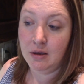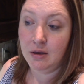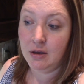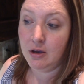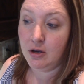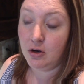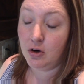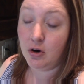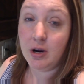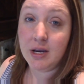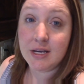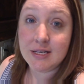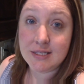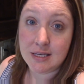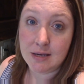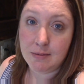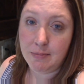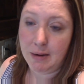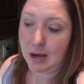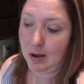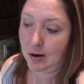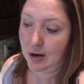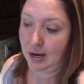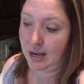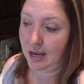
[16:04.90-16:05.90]
crazy
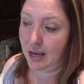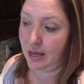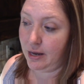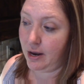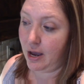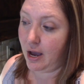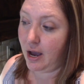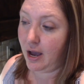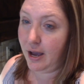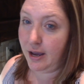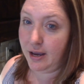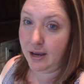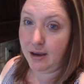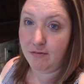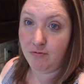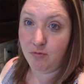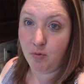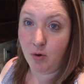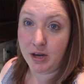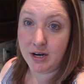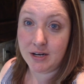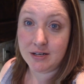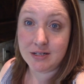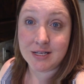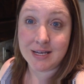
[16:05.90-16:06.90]
about it, and I have
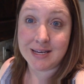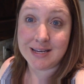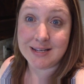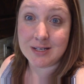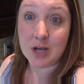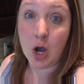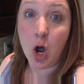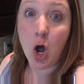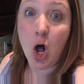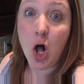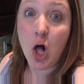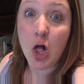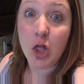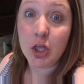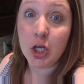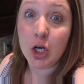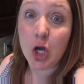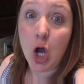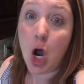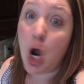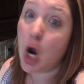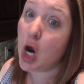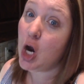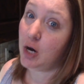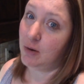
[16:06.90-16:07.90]
wanted to eat all the
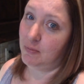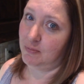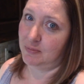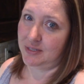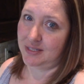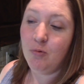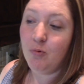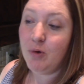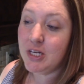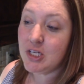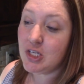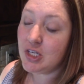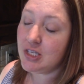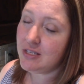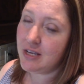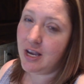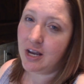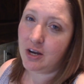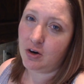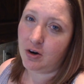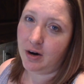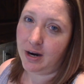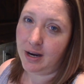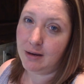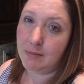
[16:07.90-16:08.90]
carbs, which is
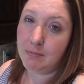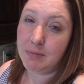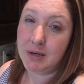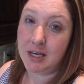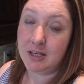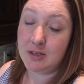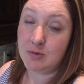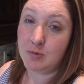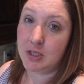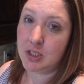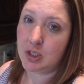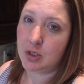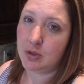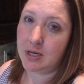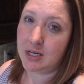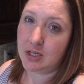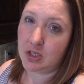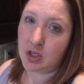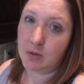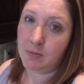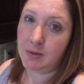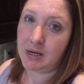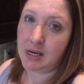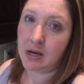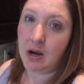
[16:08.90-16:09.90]
not great because once you eat
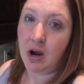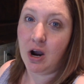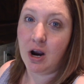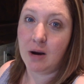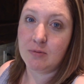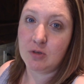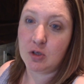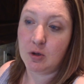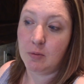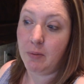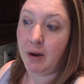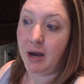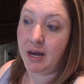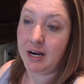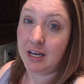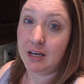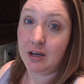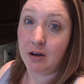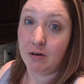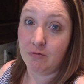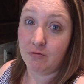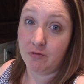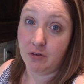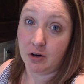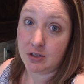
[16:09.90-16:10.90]
too many carbs, your body
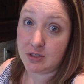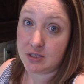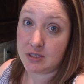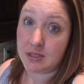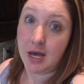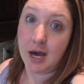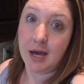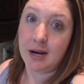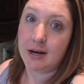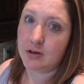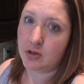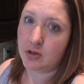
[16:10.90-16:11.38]
converts that as